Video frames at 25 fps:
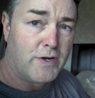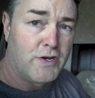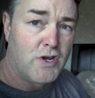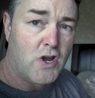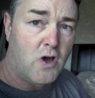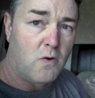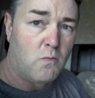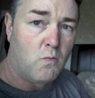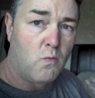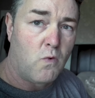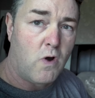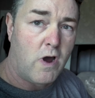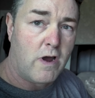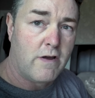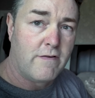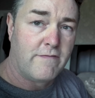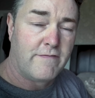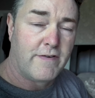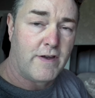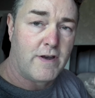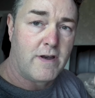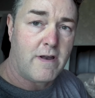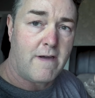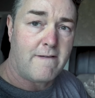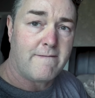a
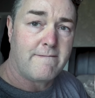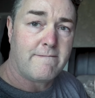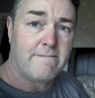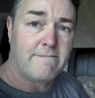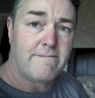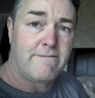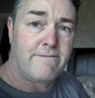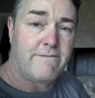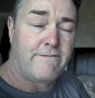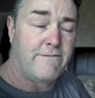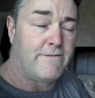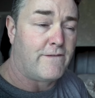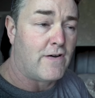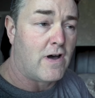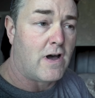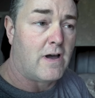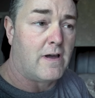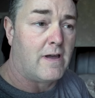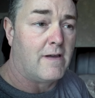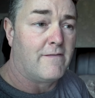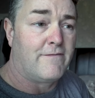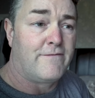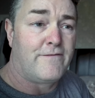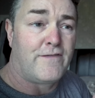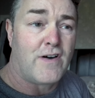non-woven
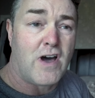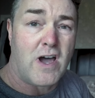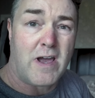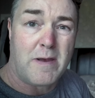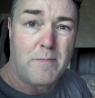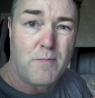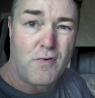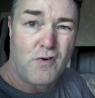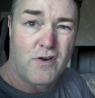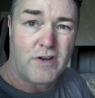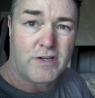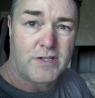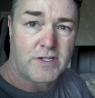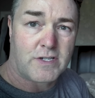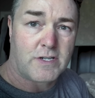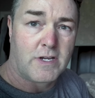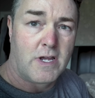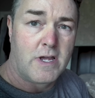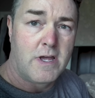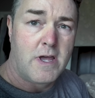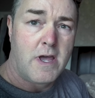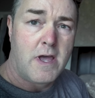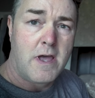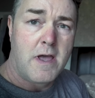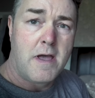
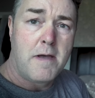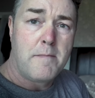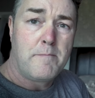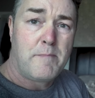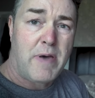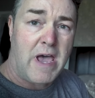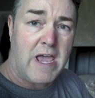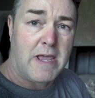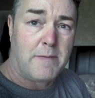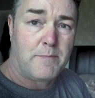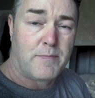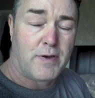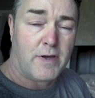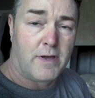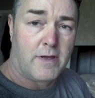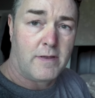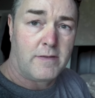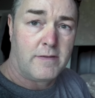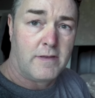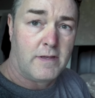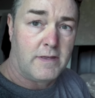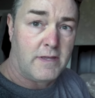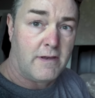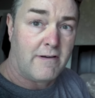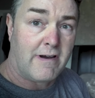fibrous paper
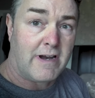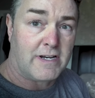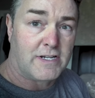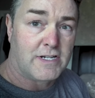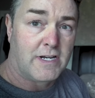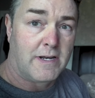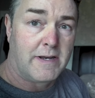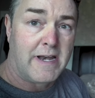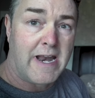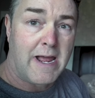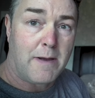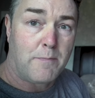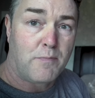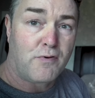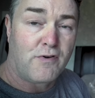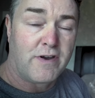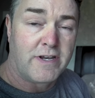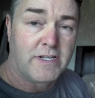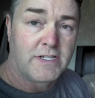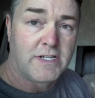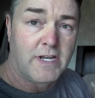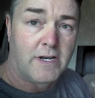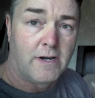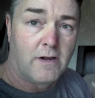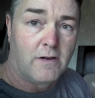that they're actually now
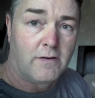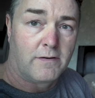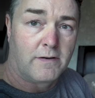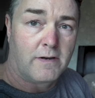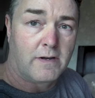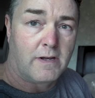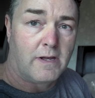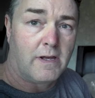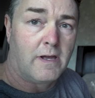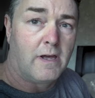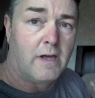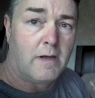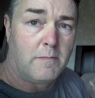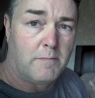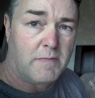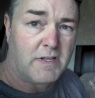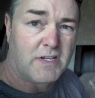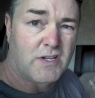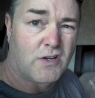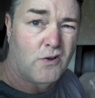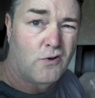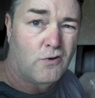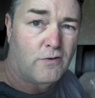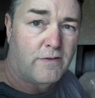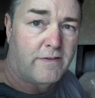printing on.
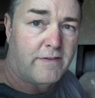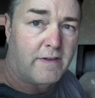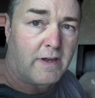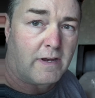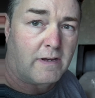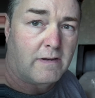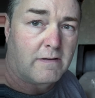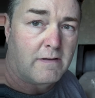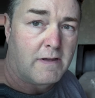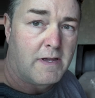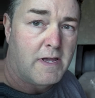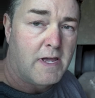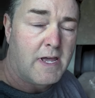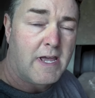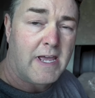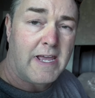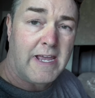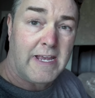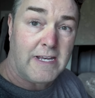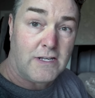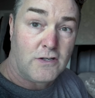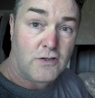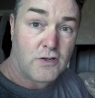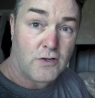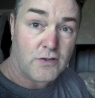It's a good thing.
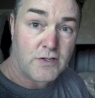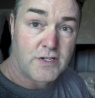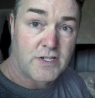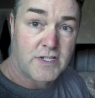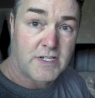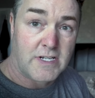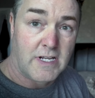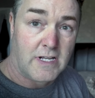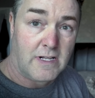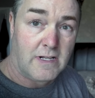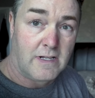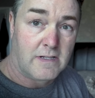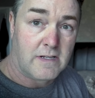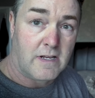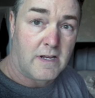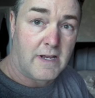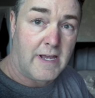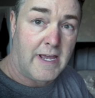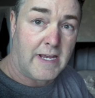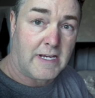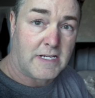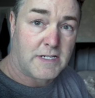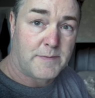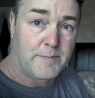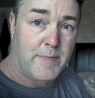It does still
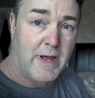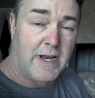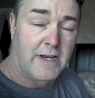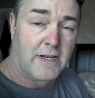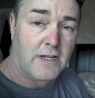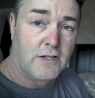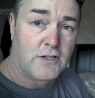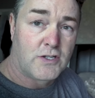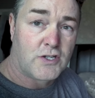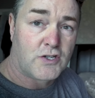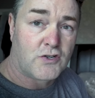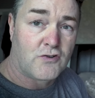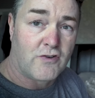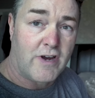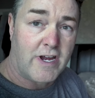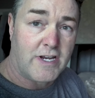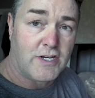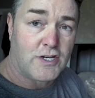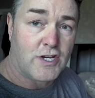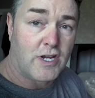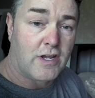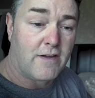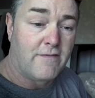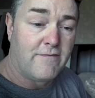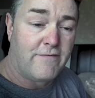expand and
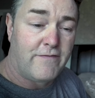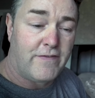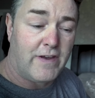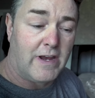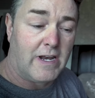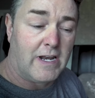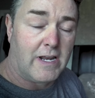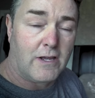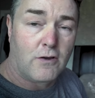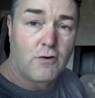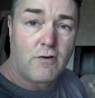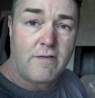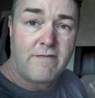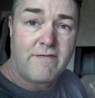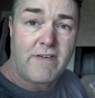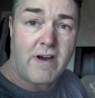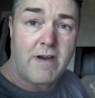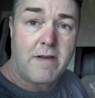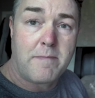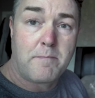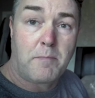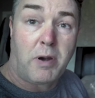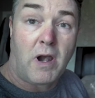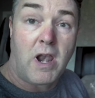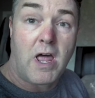stretch. You can feel it going
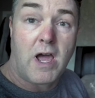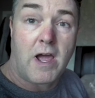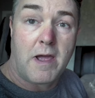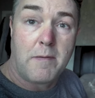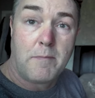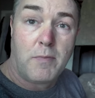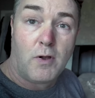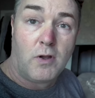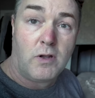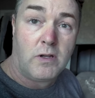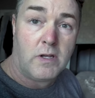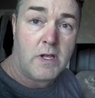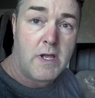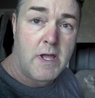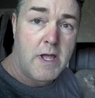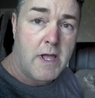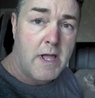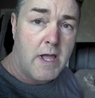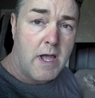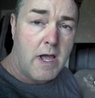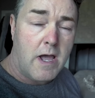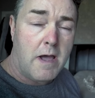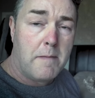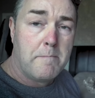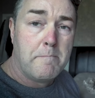very pliable
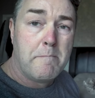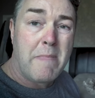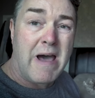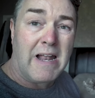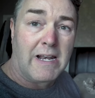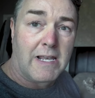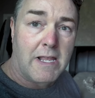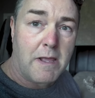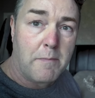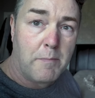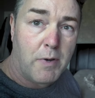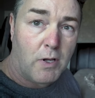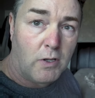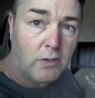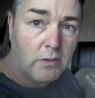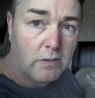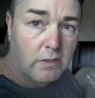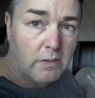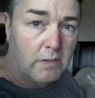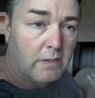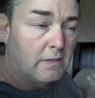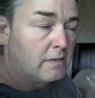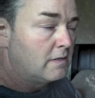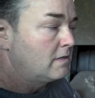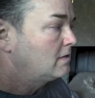and malleable,